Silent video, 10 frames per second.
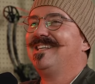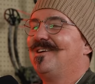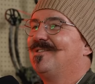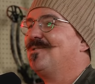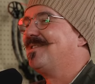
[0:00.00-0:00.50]

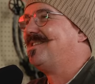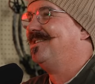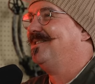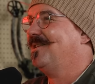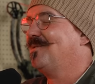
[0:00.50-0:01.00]
that, there was
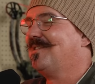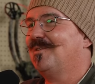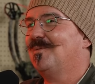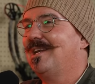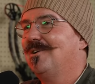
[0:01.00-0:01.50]
a there was a
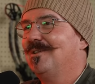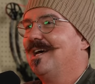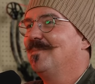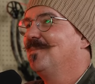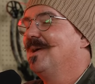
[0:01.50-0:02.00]

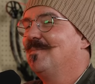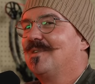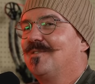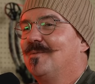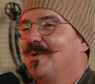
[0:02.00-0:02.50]
Radiolab
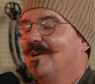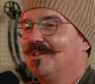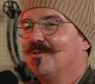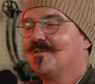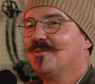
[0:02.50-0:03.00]
episode about it
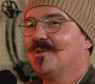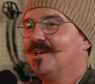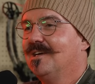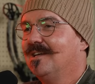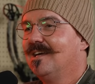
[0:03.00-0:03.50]
that was really
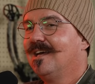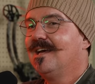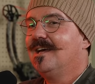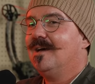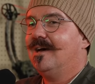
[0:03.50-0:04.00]
yeah. Uh-huh. good.
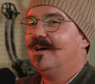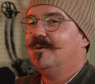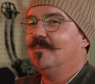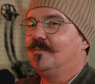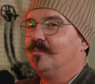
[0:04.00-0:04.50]

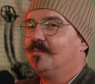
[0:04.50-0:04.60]
Um, so